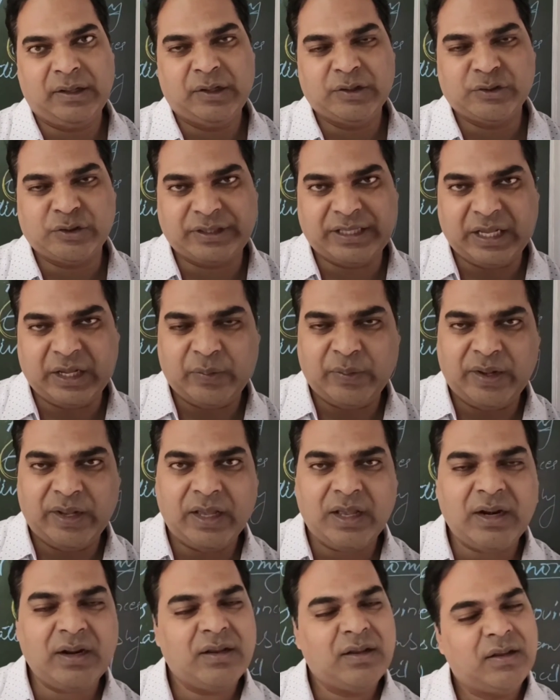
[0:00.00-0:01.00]
So they
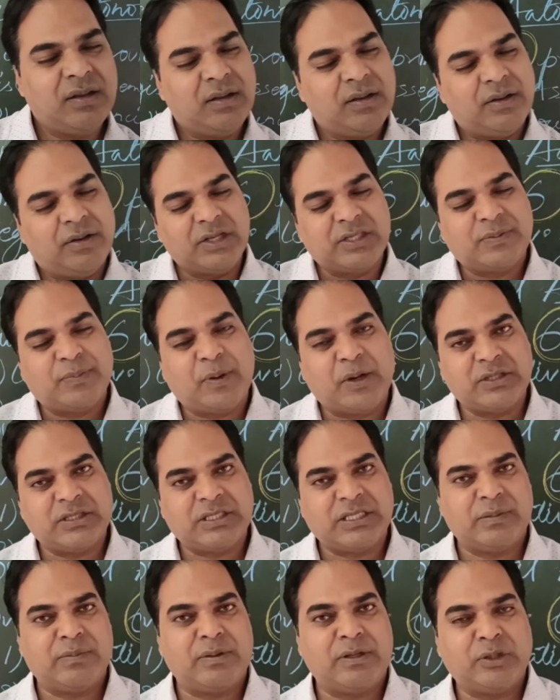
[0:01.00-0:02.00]
were
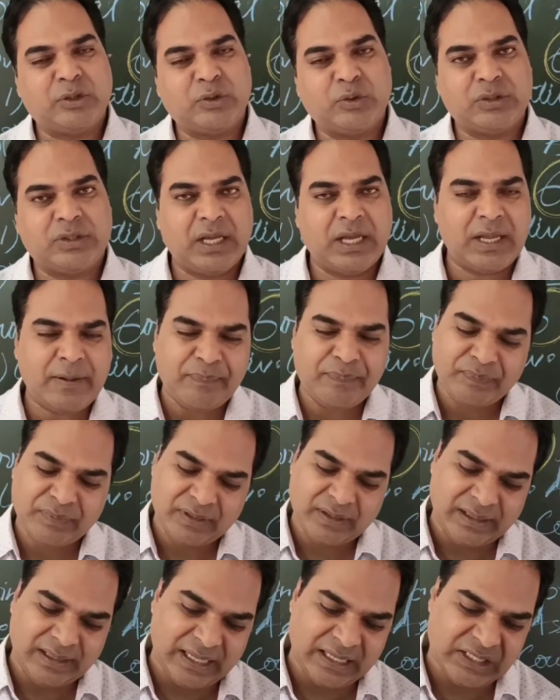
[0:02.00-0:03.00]
responsible to the
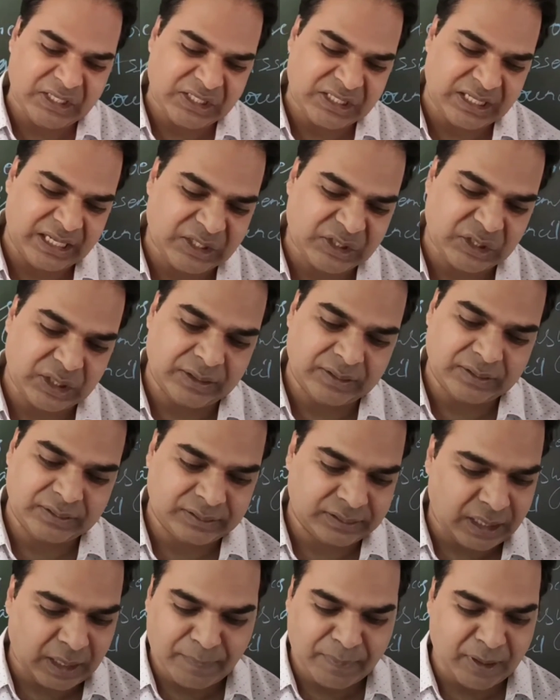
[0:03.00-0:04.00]
legislature.
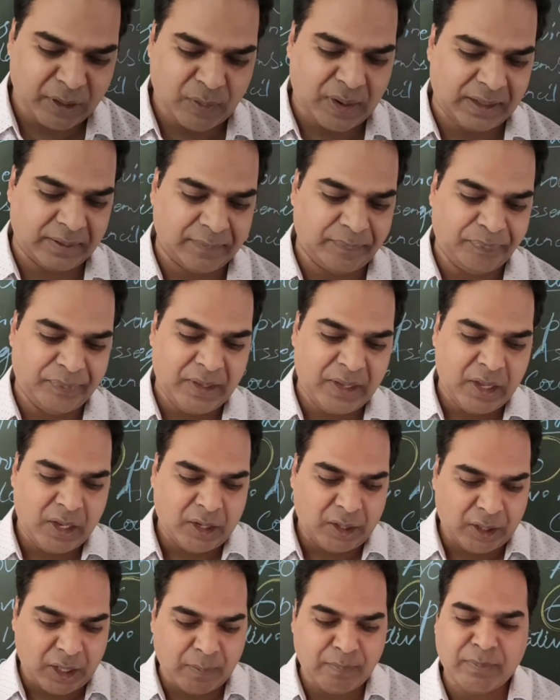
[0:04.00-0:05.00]
Number 1.
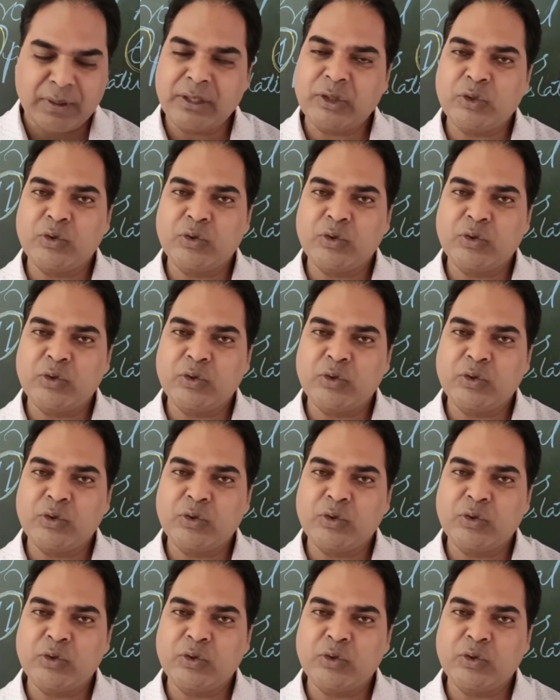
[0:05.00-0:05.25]
Number 2,